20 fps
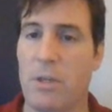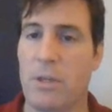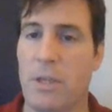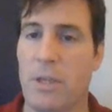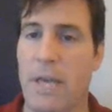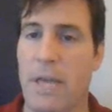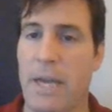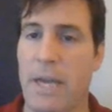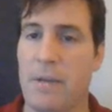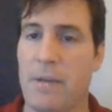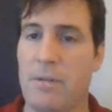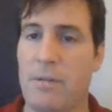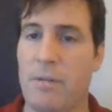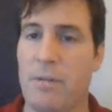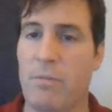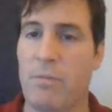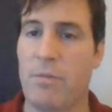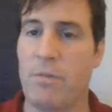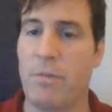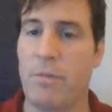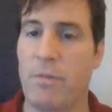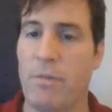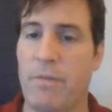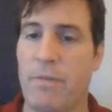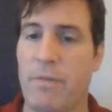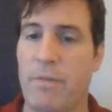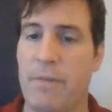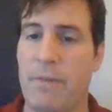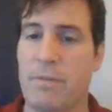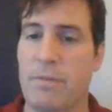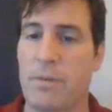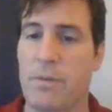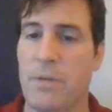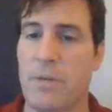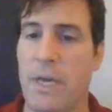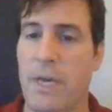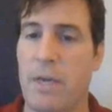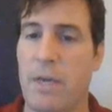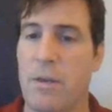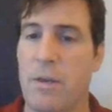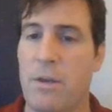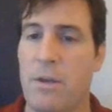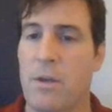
Look at that. Three, four, five. Okay.